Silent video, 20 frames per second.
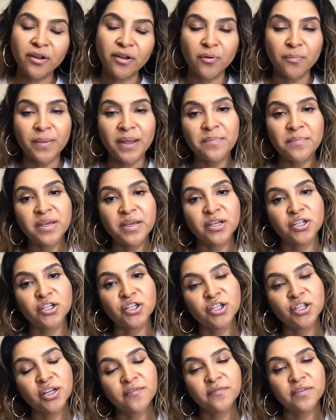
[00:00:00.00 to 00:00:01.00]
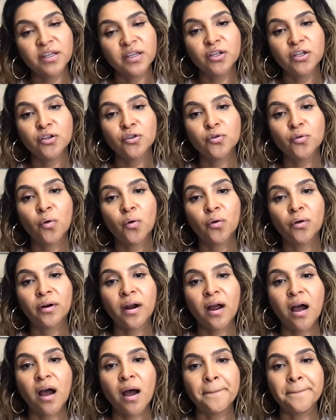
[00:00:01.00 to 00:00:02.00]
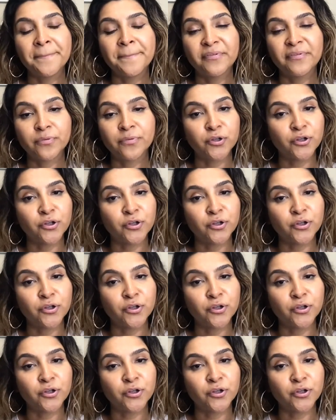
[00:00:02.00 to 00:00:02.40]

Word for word: There may be a shift in your um,